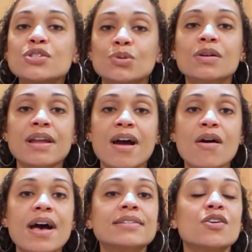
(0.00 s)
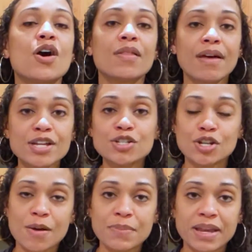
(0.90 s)
store now has online
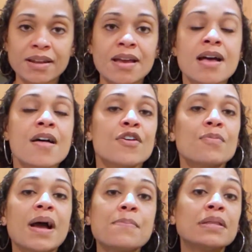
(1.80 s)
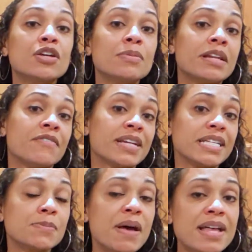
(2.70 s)
shopping. There might be a little bit of an
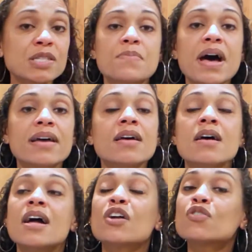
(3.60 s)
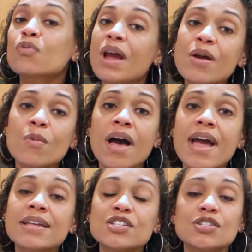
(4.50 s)
expense, but a great
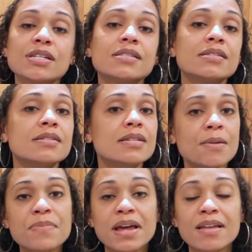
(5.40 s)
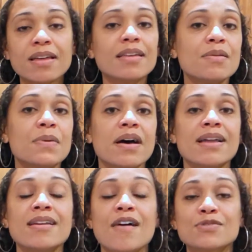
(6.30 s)
way to just nip that in the bud
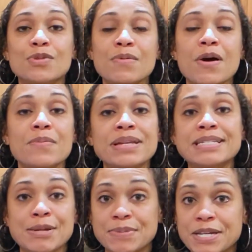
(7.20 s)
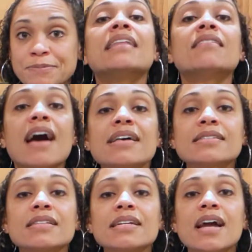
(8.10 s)
and not have to worry about being tempted. And
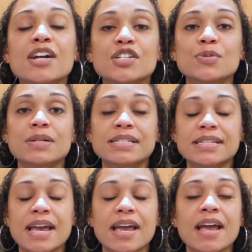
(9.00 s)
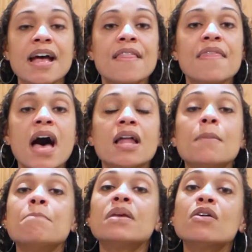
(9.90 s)
lastly, I just want to say
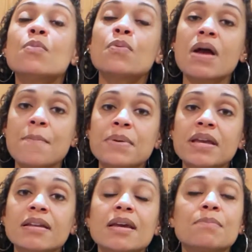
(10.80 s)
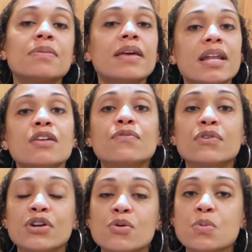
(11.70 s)
that meal prepping and planning
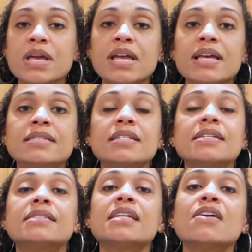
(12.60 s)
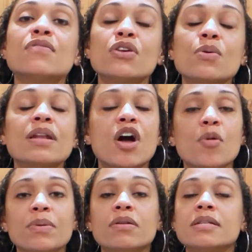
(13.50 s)
for your week is going to save you and
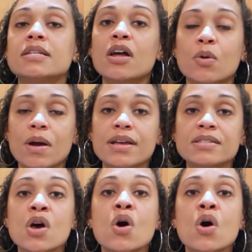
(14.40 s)
help you in a ton of ways.